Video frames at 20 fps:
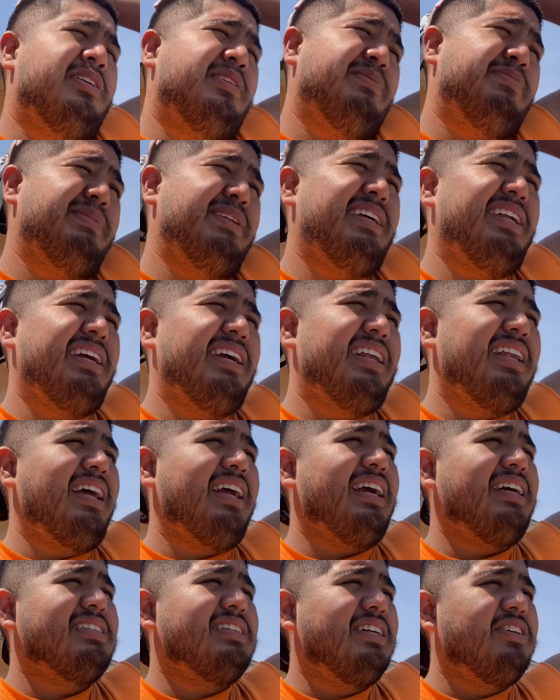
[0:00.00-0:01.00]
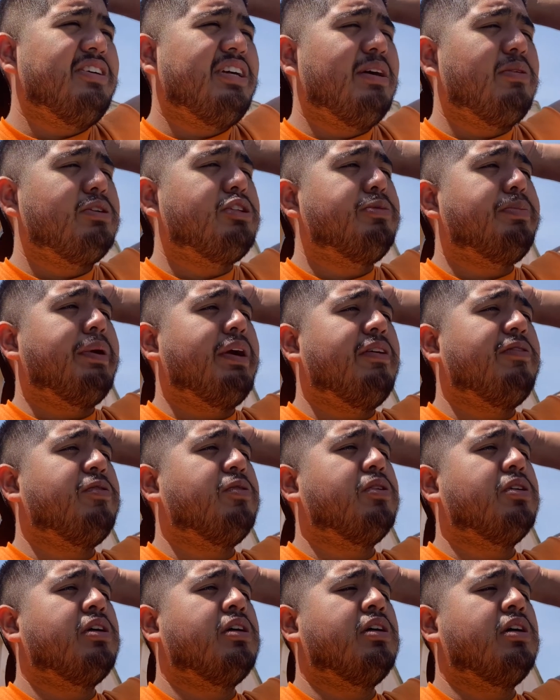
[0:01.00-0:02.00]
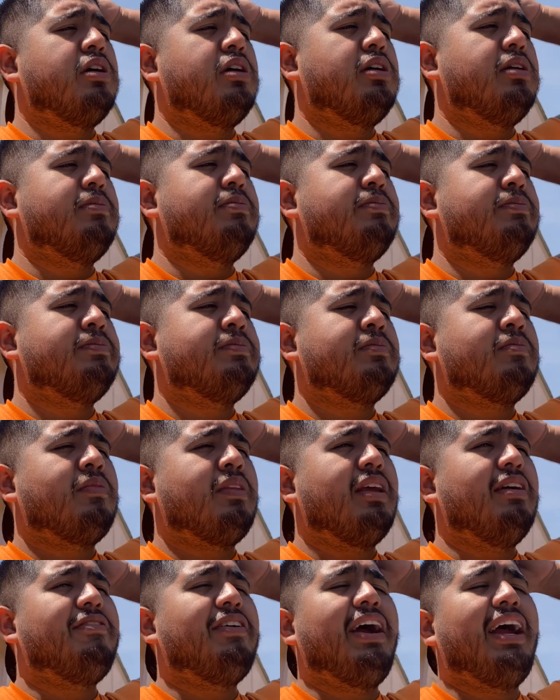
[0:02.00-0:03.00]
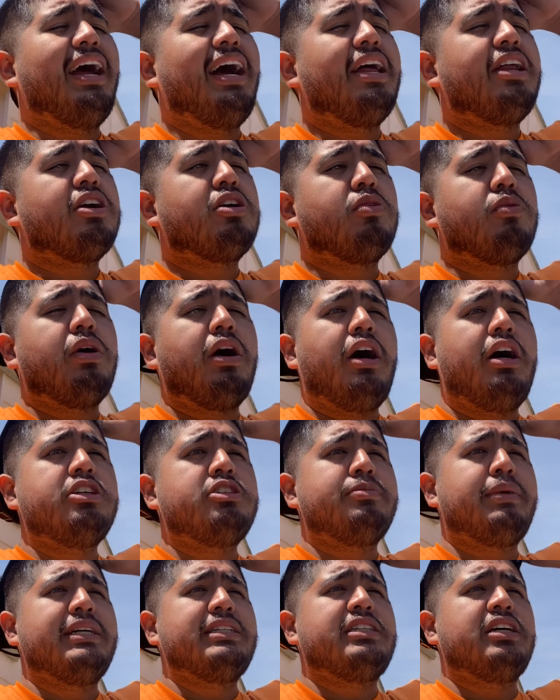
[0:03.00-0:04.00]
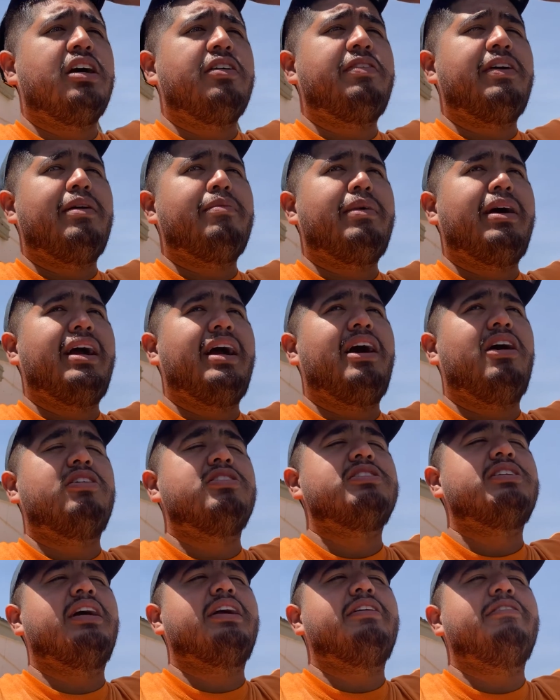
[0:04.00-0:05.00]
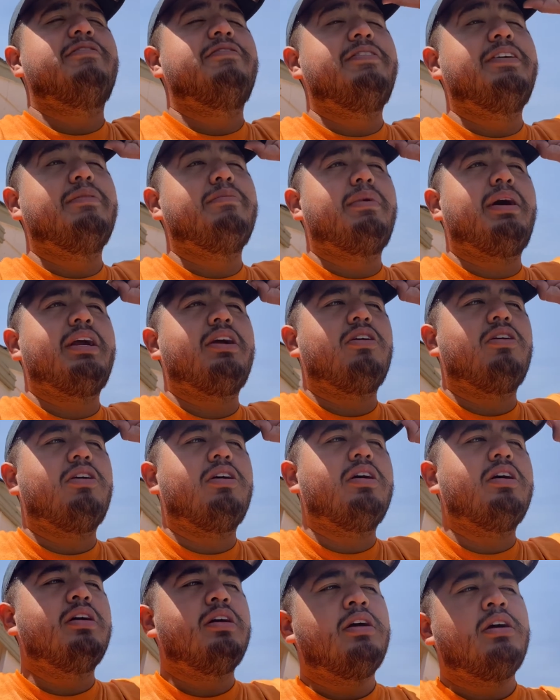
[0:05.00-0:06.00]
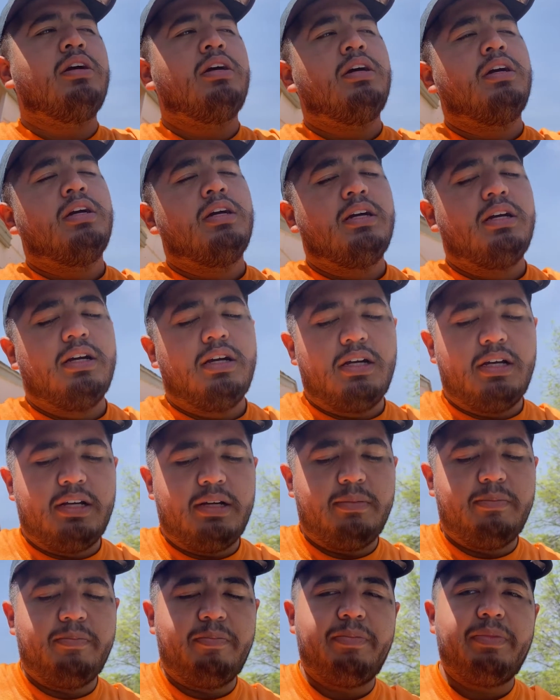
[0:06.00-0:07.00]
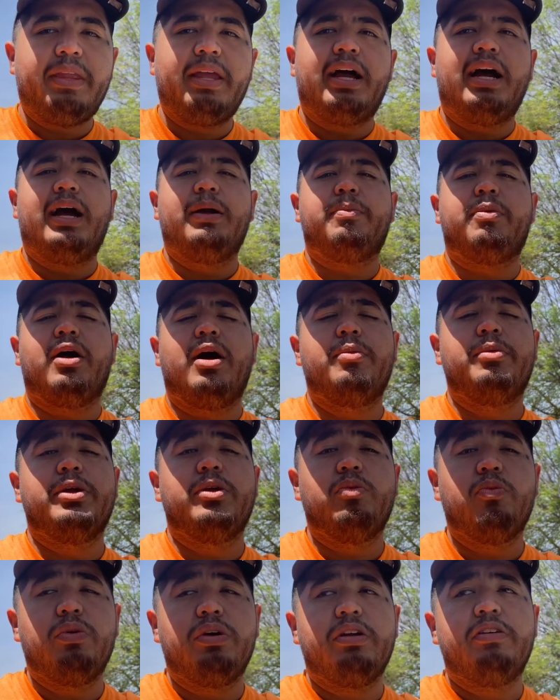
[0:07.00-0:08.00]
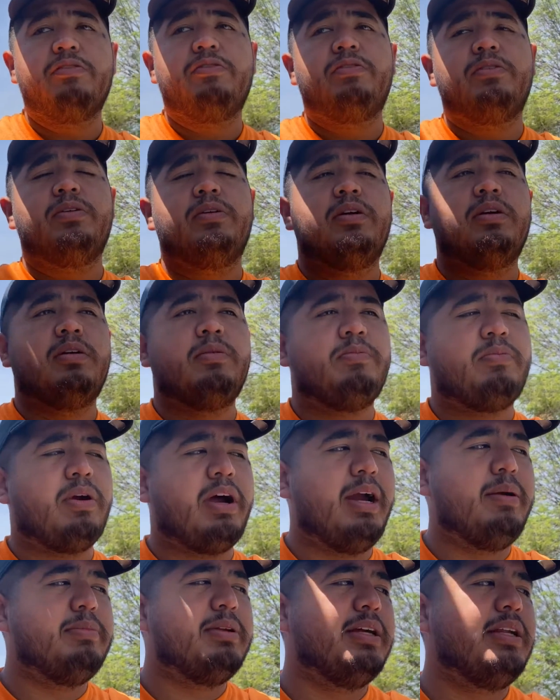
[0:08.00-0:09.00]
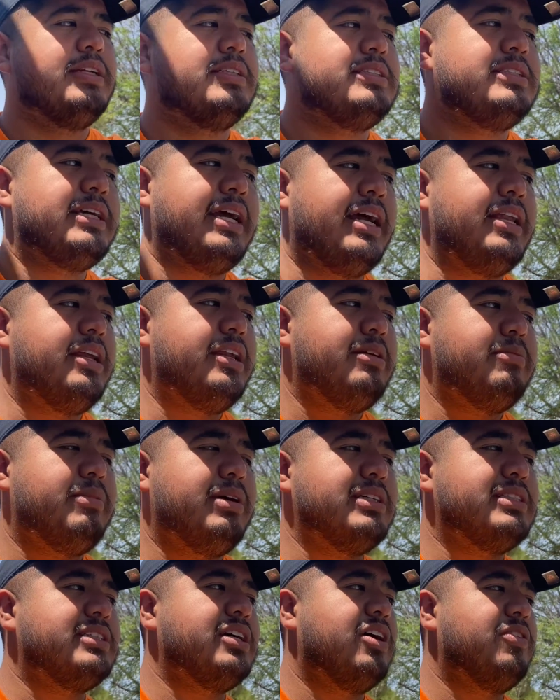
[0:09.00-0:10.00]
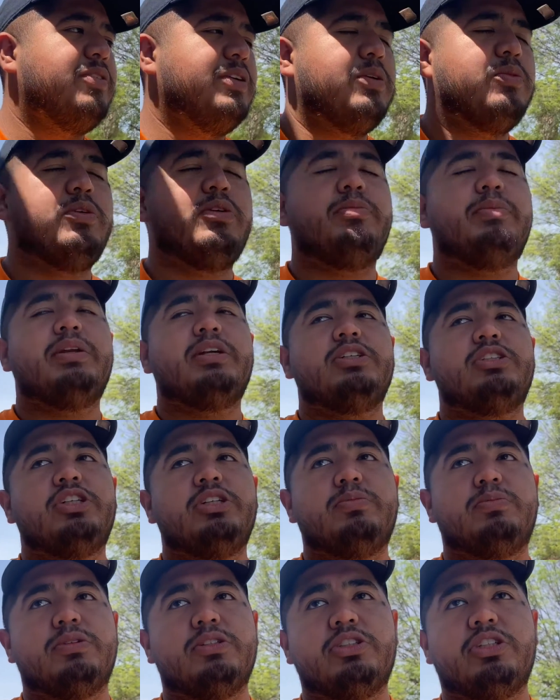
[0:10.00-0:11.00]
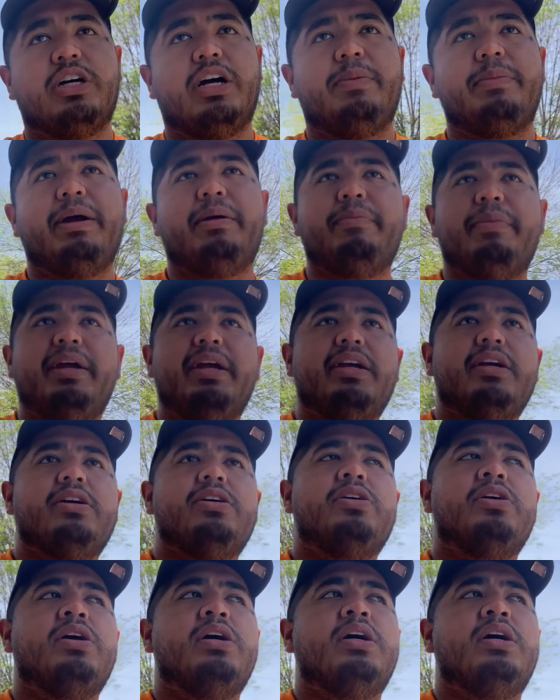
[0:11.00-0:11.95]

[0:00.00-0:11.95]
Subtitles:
But then again, like I said, you get what you pay for. If I had a garage myself at my house that could fit my car, I probably would have primed it and sanded it myself, and it would have been a cheaper job at Maaco.